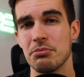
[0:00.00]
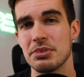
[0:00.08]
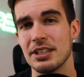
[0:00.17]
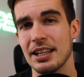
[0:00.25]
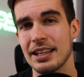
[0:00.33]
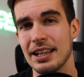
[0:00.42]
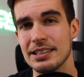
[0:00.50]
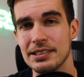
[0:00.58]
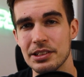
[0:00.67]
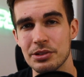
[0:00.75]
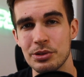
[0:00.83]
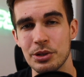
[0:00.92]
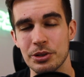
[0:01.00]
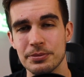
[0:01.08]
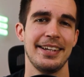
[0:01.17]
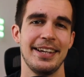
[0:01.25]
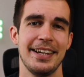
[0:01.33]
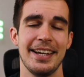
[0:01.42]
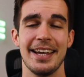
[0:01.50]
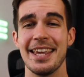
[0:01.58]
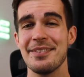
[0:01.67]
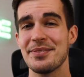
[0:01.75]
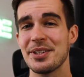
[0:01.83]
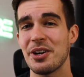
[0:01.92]
like Estate Guru. Even
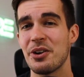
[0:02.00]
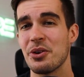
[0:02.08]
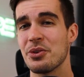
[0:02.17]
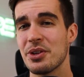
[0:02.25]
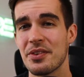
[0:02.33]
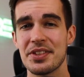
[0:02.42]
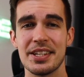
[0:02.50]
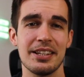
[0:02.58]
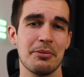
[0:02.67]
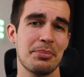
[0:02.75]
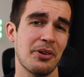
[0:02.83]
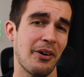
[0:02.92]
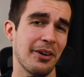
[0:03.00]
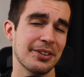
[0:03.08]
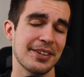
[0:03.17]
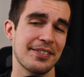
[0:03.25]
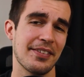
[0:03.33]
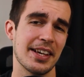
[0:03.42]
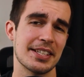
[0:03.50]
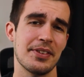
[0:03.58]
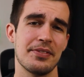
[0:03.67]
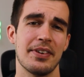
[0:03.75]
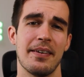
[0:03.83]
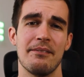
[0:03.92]
though you have set up your auto-invest with a
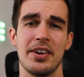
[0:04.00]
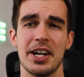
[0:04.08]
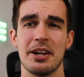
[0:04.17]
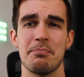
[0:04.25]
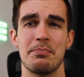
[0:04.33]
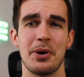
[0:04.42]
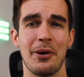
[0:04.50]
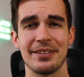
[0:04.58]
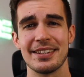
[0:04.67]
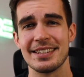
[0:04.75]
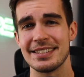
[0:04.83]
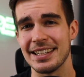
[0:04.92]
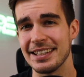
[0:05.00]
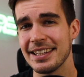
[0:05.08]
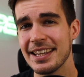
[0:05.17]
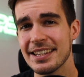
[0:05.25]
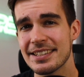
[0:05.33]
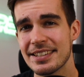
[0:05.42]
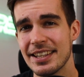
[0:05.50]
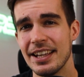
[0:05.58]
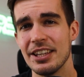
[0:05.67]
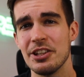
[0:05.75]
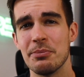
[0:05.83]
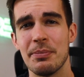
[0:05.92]
very broad settings, you
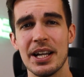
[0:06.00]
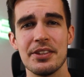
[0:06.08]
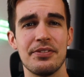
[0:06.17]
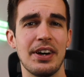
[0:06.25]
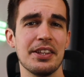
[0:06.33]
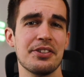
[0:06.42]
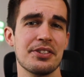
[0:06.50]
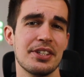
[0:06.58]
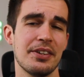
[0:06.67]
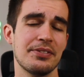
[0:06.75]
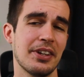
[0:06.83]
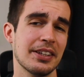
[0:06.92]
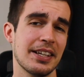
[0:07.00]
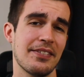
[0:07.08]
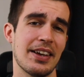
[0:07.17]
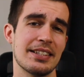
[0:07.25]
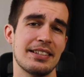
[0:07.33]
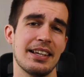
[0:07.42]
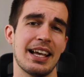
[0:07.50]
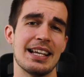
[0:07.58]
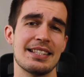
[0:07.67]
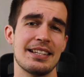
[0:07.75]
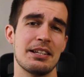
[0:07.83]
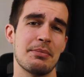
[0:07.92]
might find yourself not investing as the
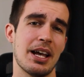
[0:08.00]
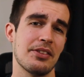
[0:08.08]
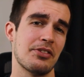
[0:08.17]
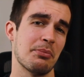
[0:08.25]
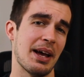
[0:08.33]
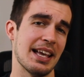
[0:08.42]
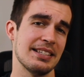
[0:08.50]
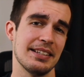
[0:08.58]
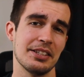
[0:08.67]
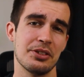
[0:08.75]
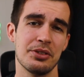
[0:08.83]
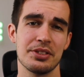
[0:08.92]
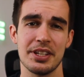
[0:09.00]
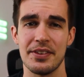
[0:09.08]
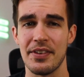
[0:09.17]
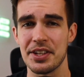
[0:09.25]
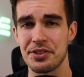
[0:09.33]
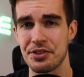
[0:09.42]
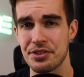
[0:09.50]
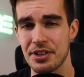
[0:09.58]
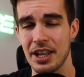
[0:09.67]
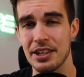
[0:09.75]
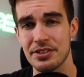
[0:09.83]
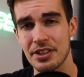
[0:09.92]
demand from Estate Guru's investors
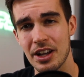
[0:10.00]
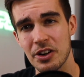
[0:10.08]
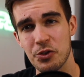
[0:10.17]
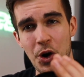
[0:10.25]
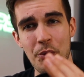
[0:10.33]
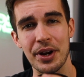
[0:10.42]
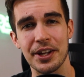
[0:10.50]
is growing.